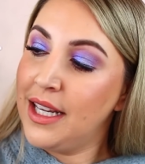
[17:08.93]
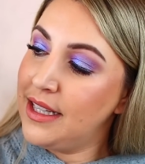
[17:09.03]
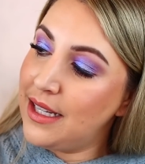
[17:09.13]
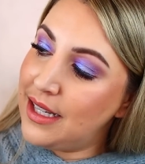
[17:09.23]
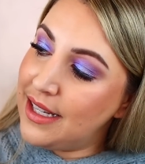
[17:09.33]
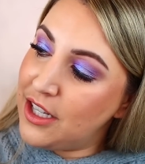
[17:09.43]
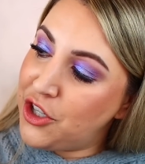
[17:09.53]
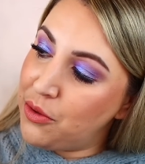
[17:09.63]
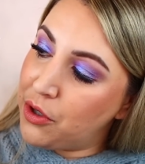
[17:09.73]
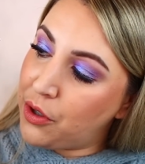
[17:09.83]
This is a
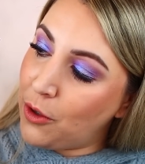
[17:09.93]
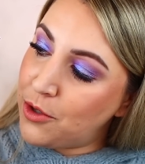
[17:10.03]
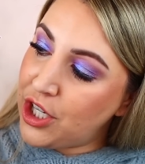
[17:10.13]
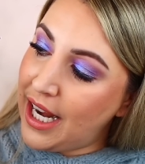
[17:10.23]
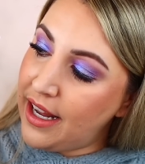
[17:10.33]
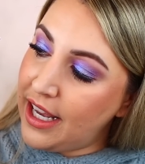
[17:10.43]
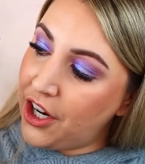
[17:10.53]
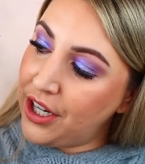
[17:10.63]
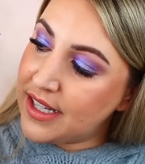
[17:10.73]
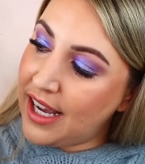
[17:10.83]
duochrome shade
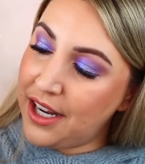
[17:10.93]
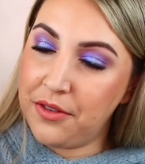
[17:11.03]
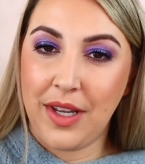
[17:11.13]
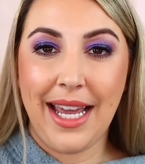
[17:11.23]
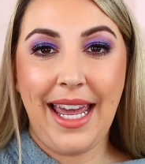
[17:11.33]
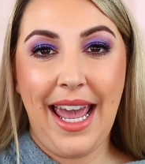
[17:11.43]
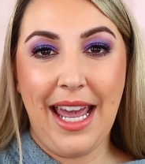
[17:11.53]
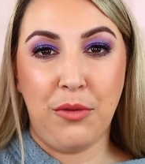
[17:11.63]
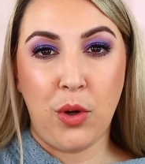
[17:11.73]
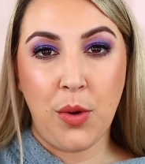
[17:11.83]
here. It's kind of like
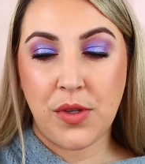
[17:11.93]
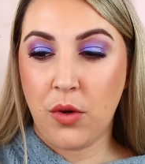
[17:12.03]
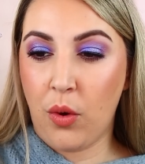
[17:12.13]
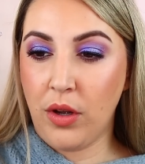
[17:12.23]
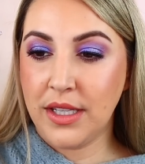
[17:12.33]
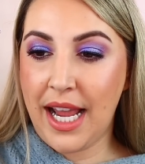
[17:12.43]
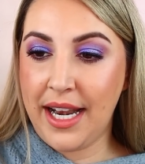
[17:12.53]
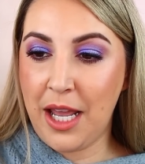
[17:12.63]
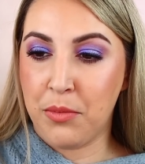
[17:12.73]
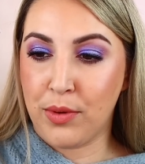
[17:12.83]
a rose gold and
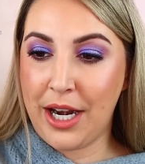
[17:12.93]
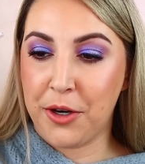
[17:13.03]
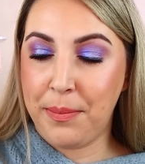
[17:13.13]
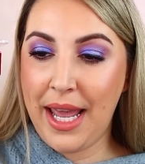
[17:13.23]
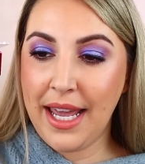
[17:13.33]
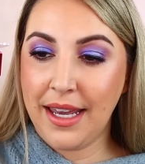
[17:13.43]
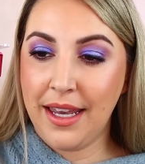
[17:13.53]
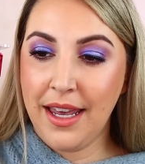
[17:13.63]
a brighter pink.